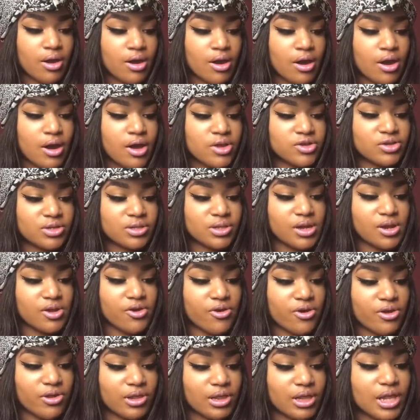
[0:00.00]

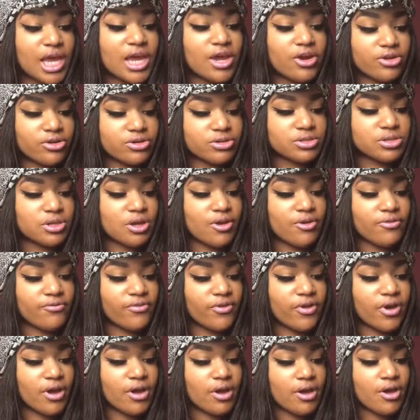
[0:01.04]
100 layers of
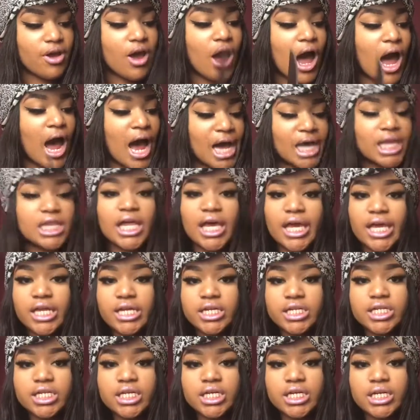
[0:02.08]

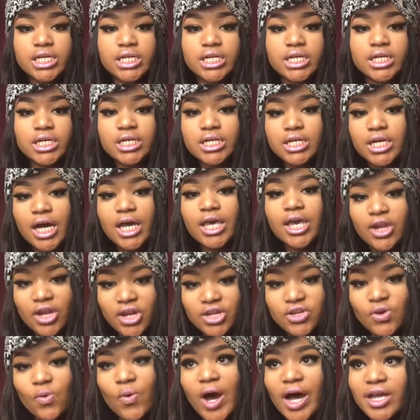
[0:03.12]
highlight, you need
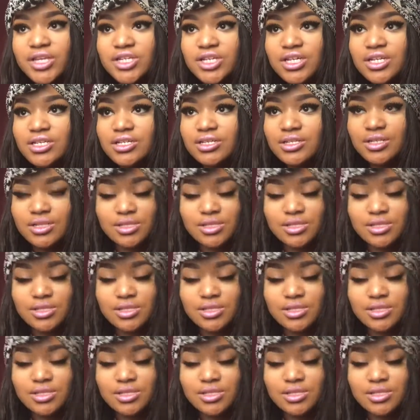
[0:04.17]
to watch it.